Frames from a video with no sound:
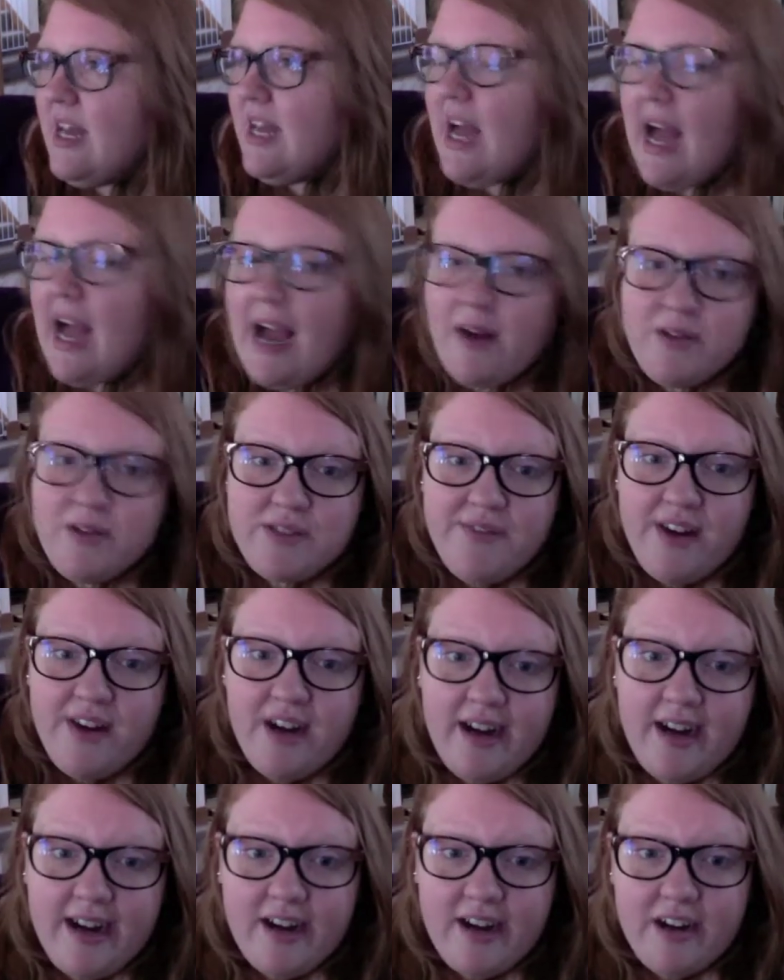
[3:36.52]
I was
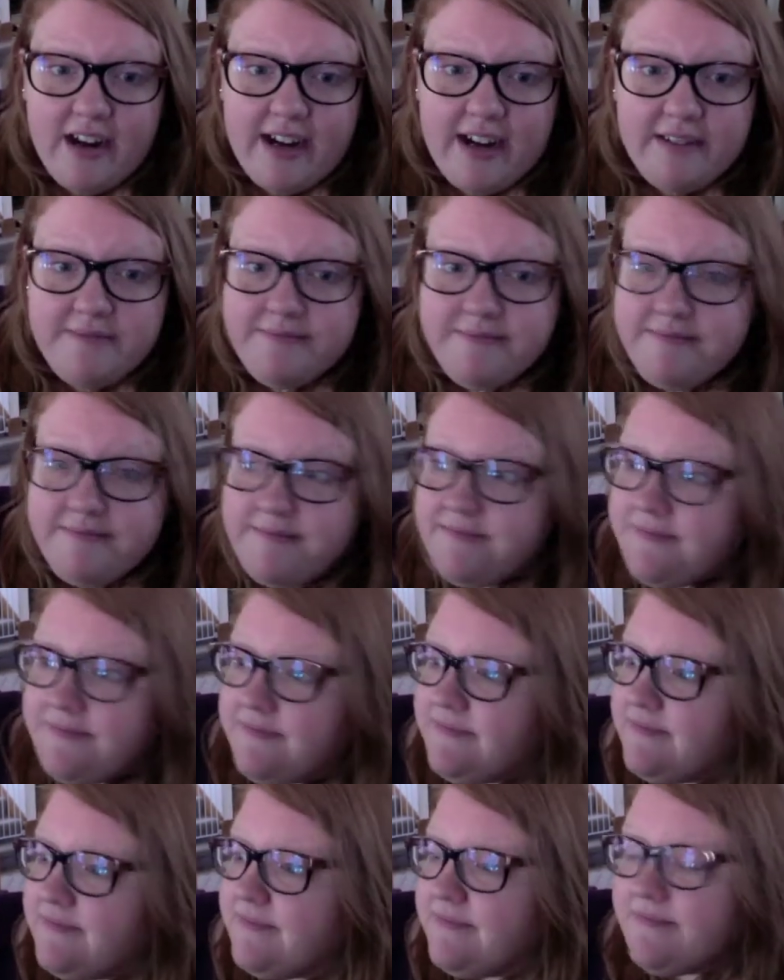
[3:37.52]
very angry.
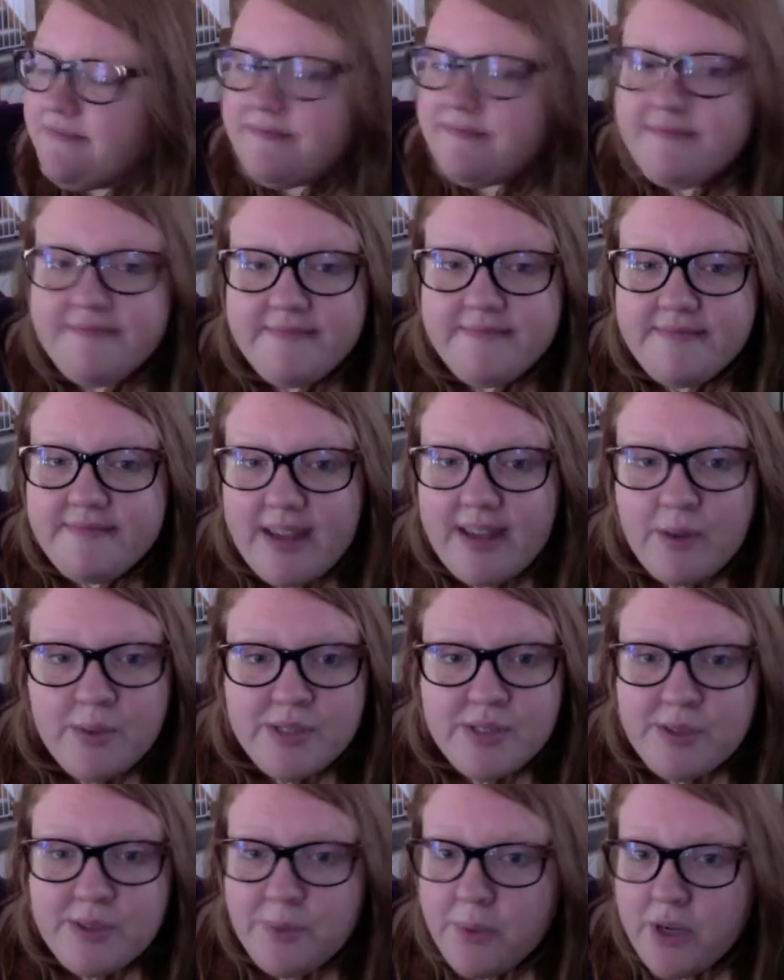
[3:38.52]
It
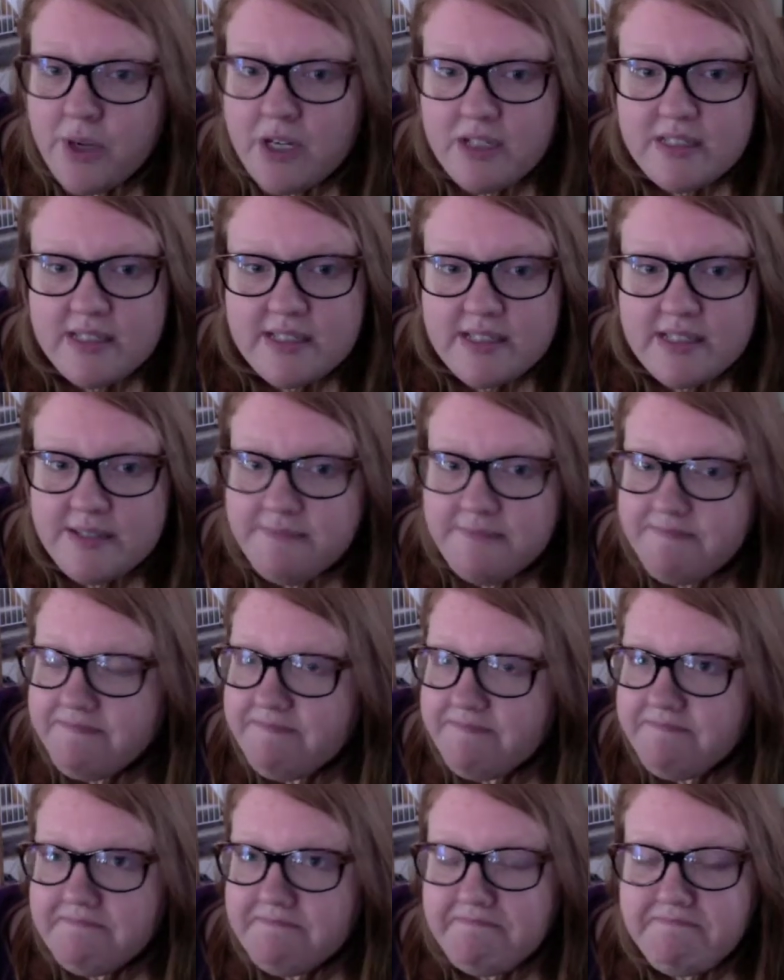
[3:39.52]
was the worst.
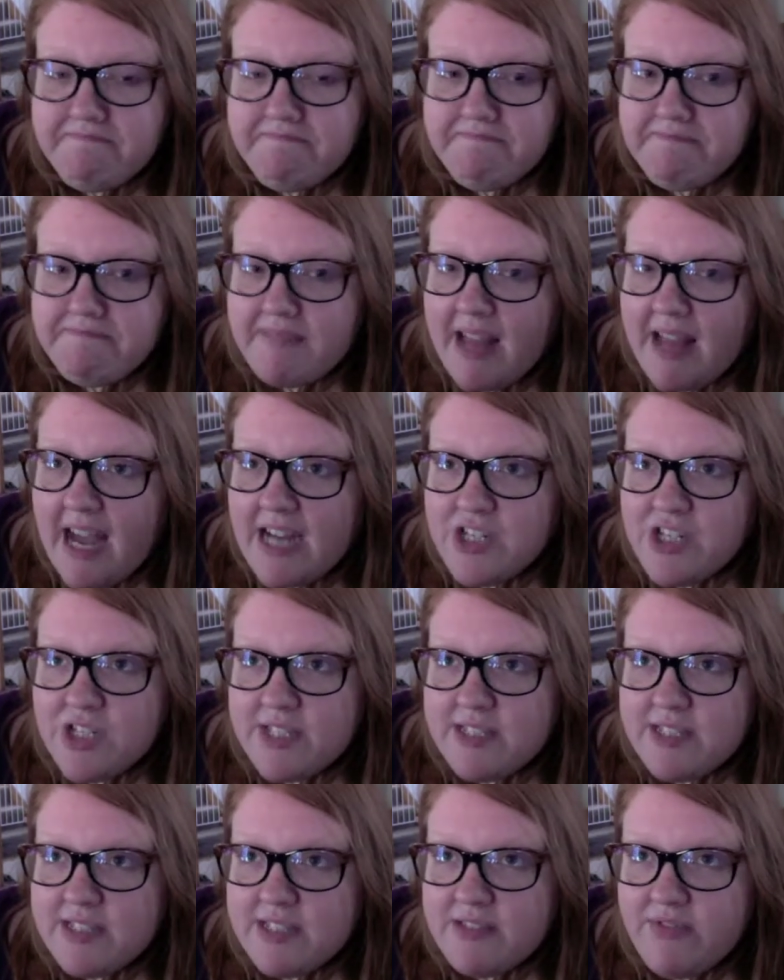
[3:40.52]
I
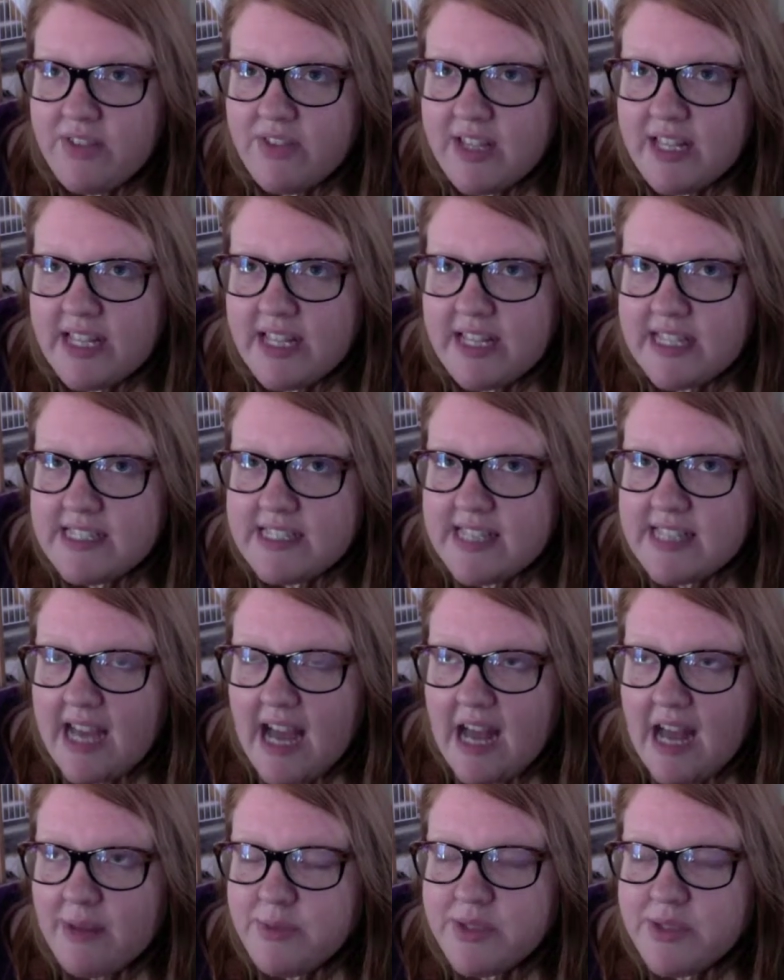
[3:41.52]
just feel like it's
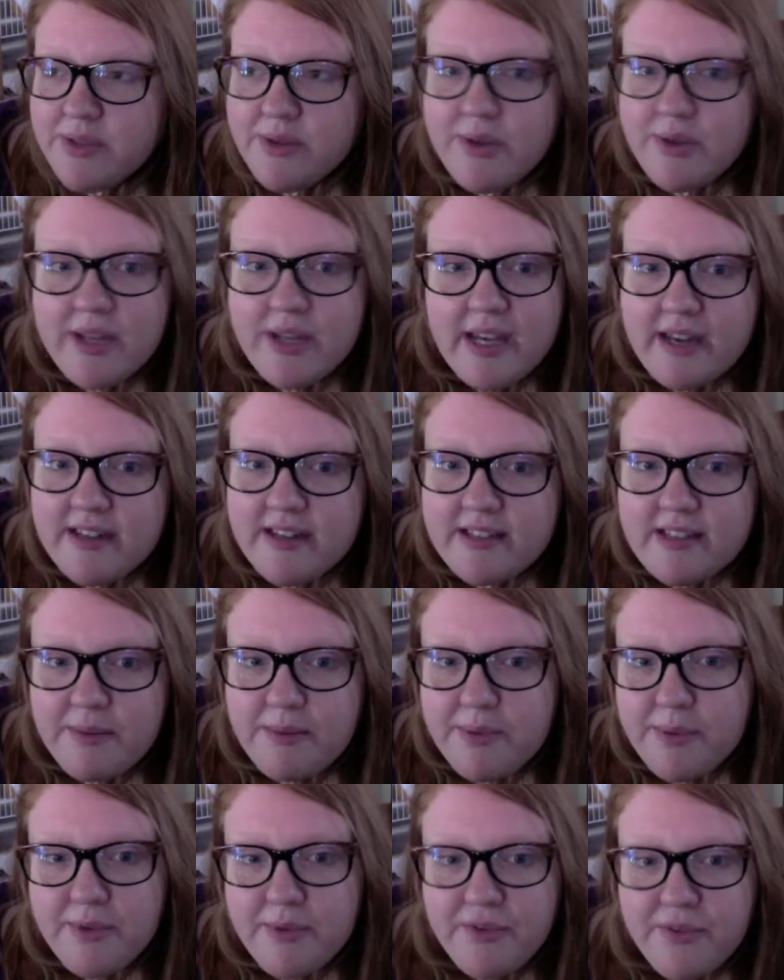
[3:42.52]
absolutely
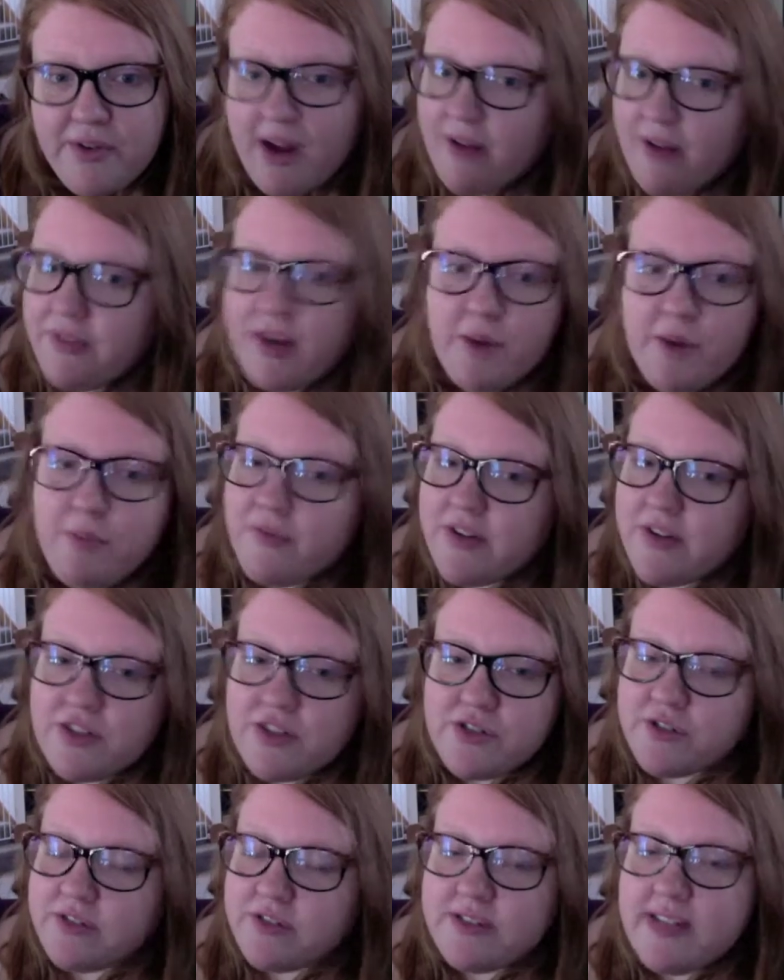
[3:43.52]
unacceptable for healthcare
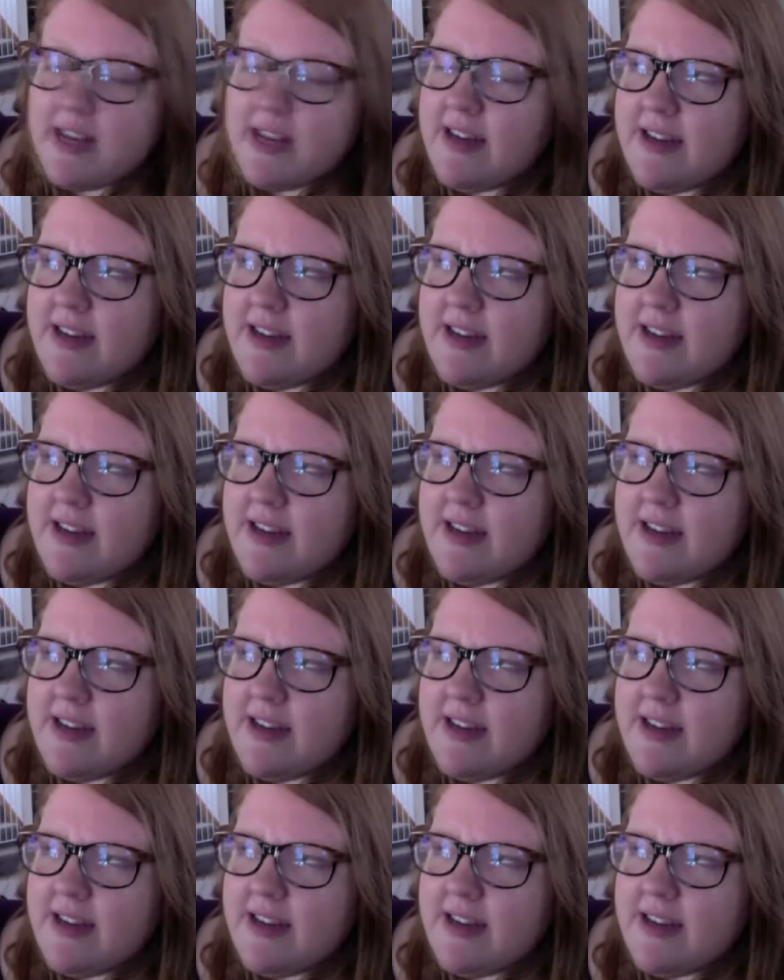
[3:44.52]
professionals